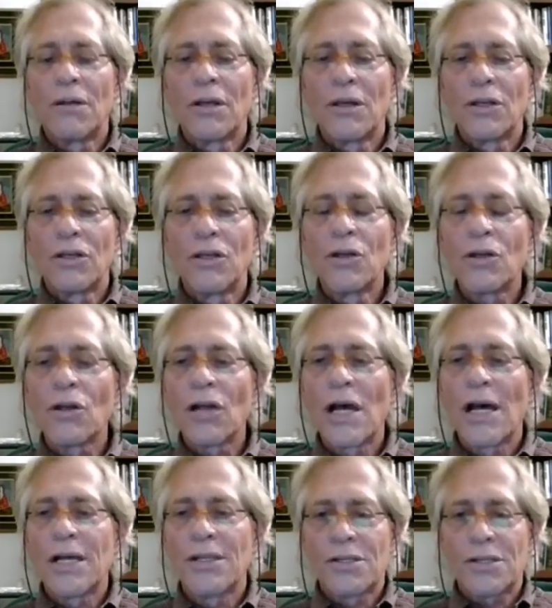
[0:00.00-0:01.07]

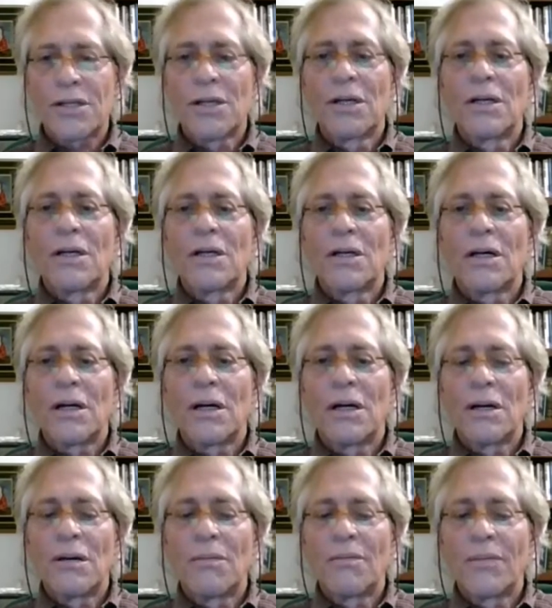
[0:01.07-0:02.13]
utilize
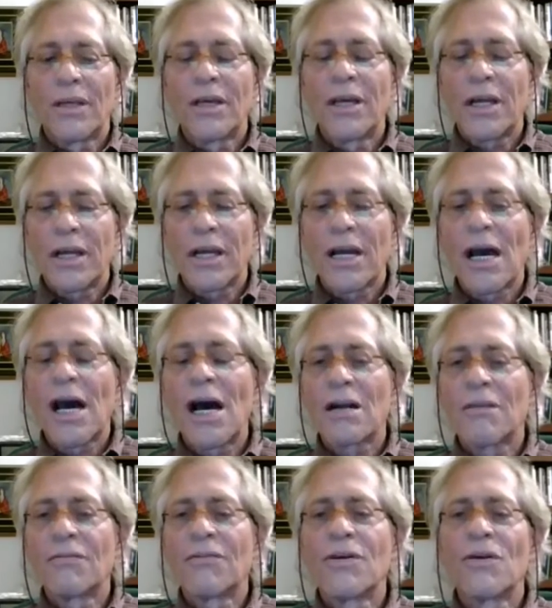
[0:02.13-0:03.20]
getting
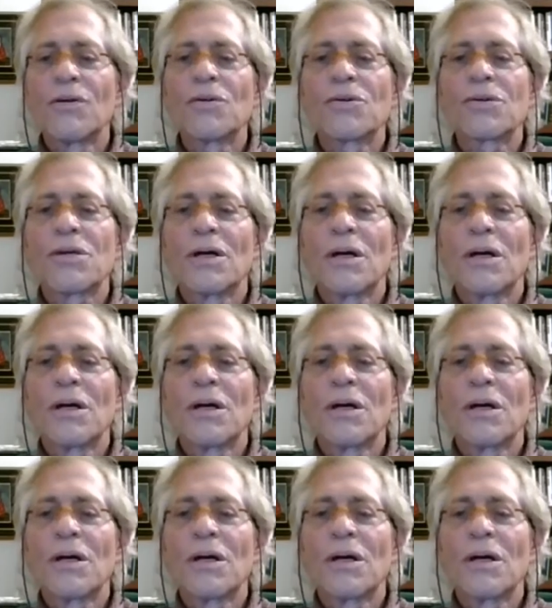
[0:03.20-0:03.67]
out of those